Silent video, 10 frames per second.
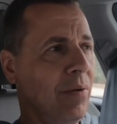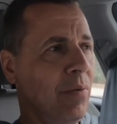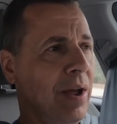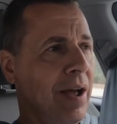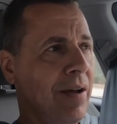
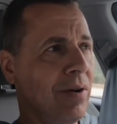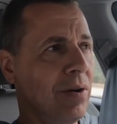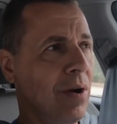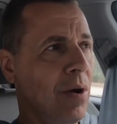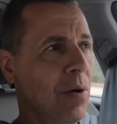We have
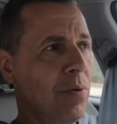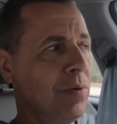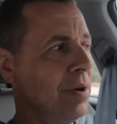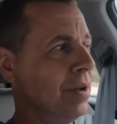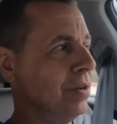our
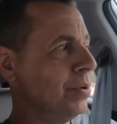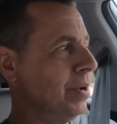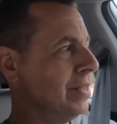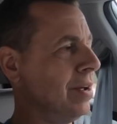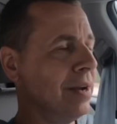own
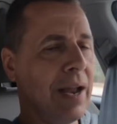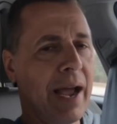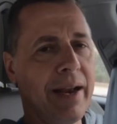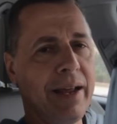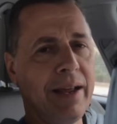choice on
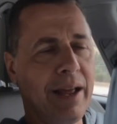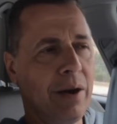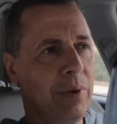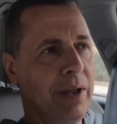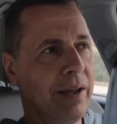lighting,
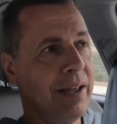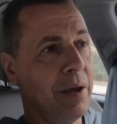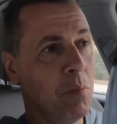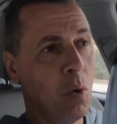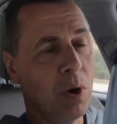and we
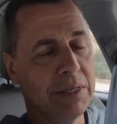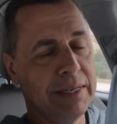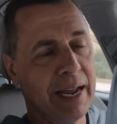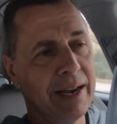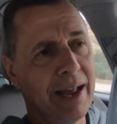get more
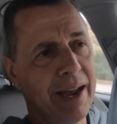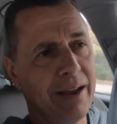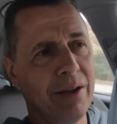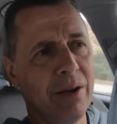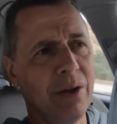daylight
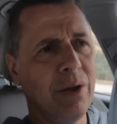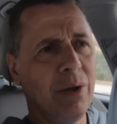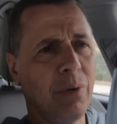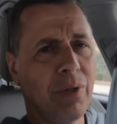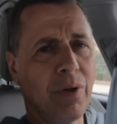
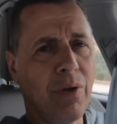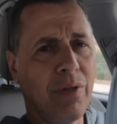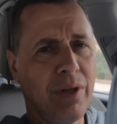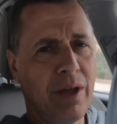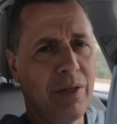with all
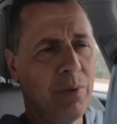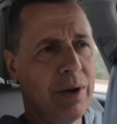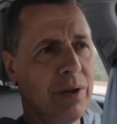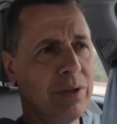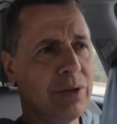the other
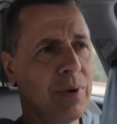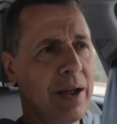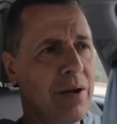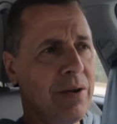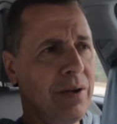windows
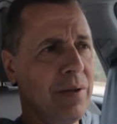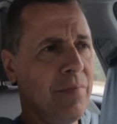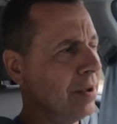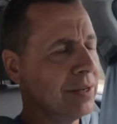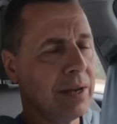around.
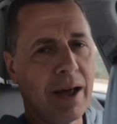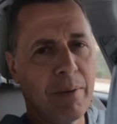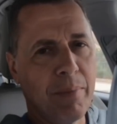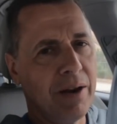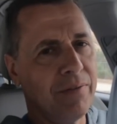There's a lot
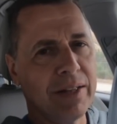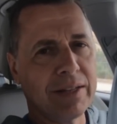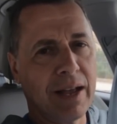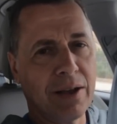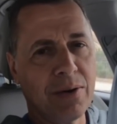of benefits.
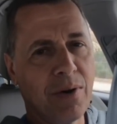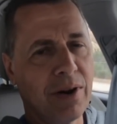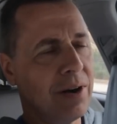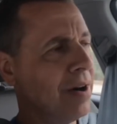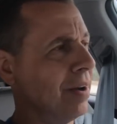I could go
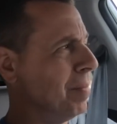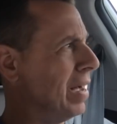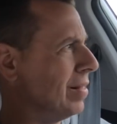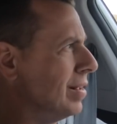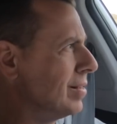on and on
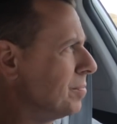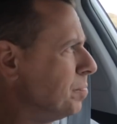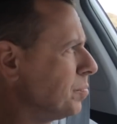about this.